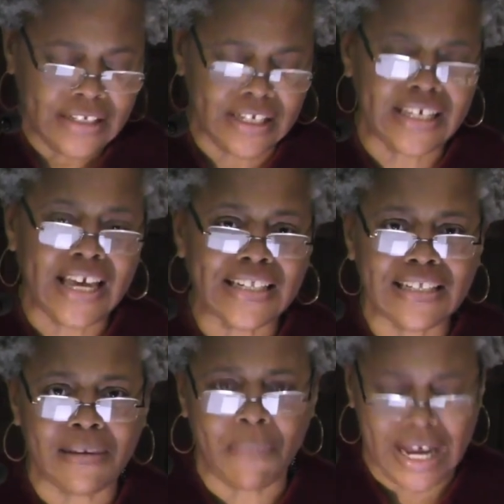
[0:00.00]
to get
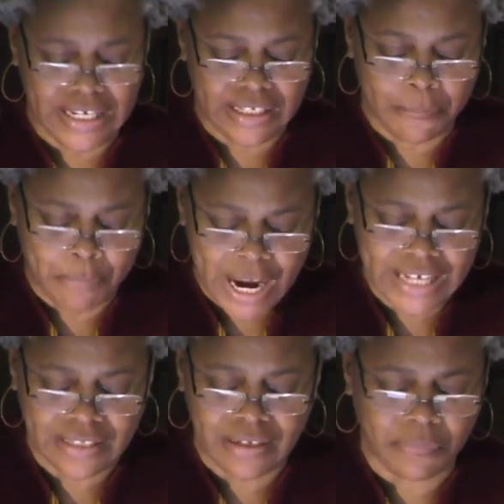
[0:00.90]
somebody to buy
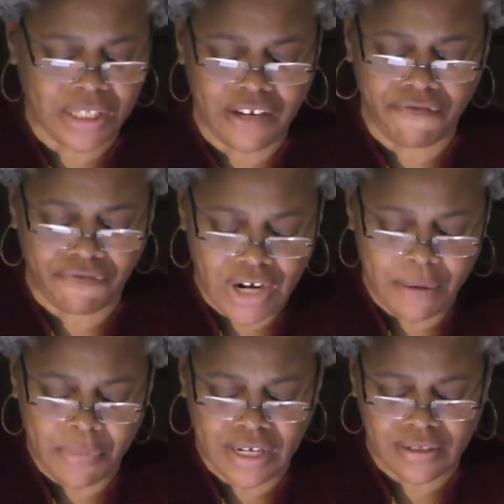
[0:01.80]
something
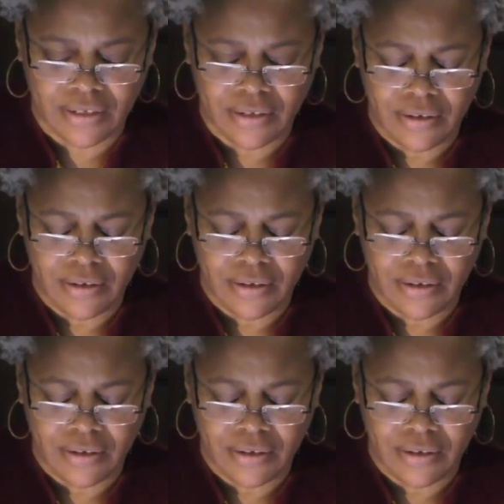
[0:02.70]
from us,